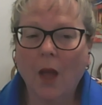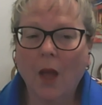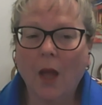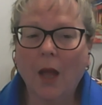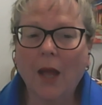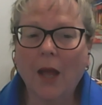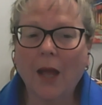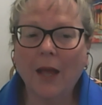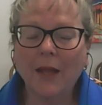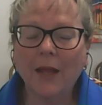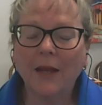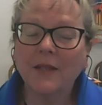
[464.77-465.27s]

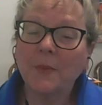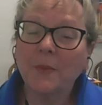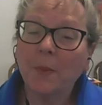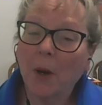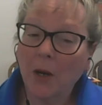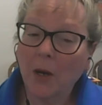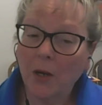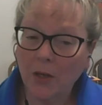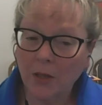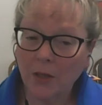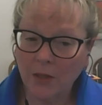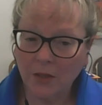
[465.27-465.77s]
It's
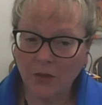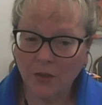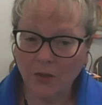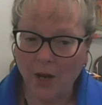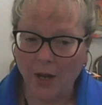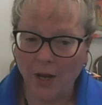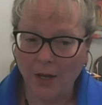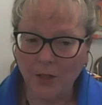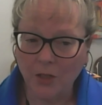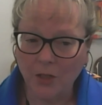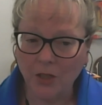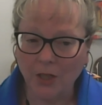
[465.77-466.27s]
part of the
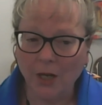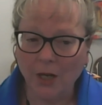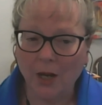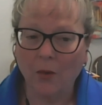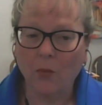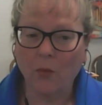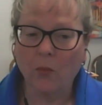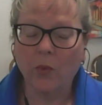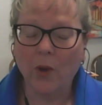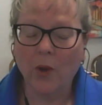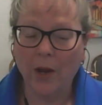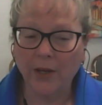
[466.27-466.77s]
strategy.
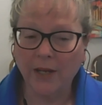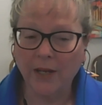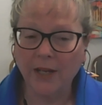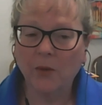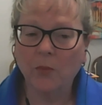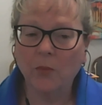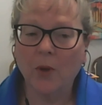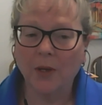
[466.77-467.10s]
I did